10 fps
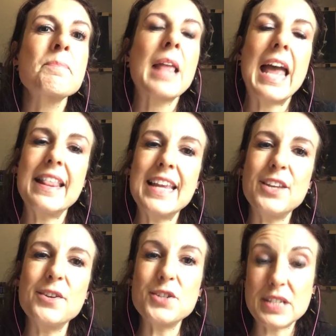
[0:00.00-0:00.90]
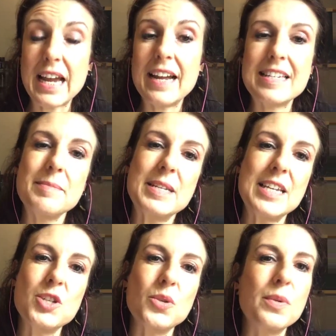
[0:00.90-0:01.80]
And then you just add some
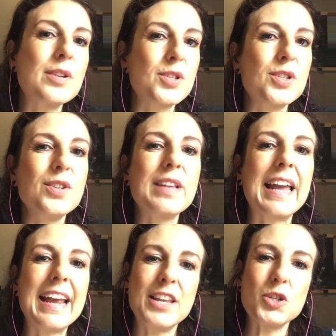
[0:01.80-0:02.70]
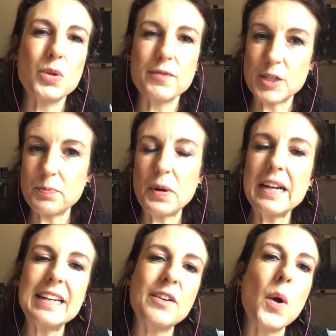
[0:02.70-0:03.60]
essential oils to that, and you sort of
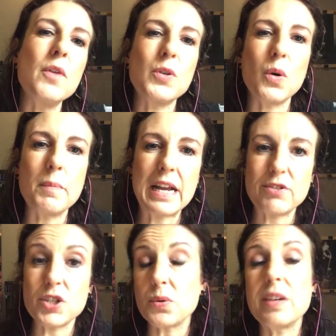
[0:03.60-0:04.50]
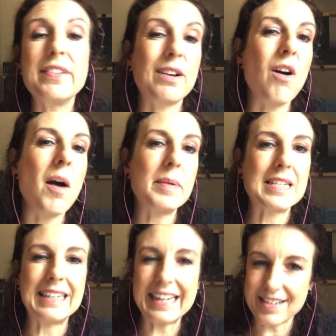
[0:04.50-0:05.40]
sprinkle it over your mattress or even a carpet
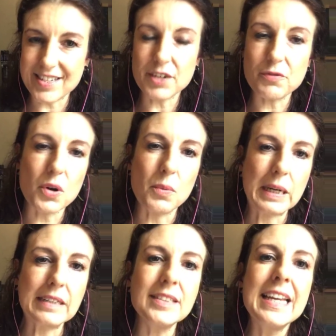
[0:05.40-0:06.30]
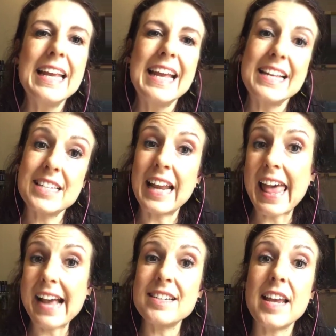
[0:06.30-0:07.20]
and let it sit for a while. It's going to
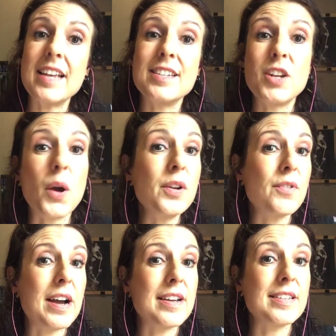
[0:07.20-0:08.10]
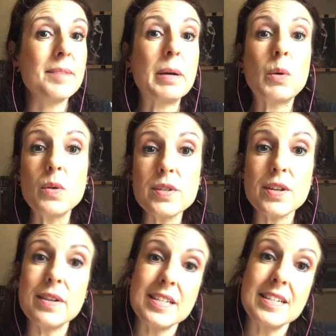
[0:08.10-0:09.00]
act as a deodorizer, but also
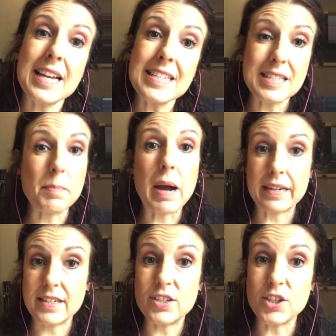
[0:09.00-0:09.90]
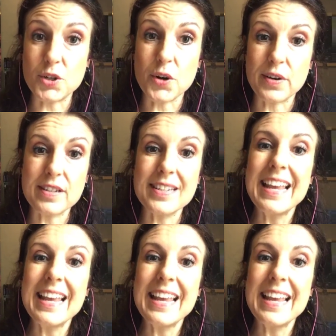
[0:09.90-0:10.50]
as a dust mite deterrent.